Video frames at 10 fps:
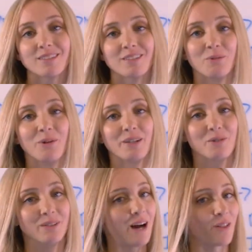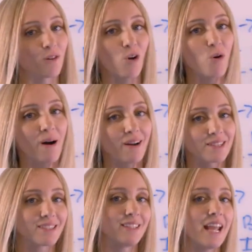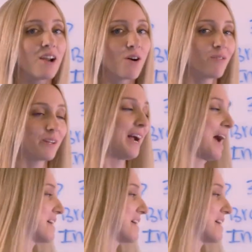is going to allow the robots to take over your ad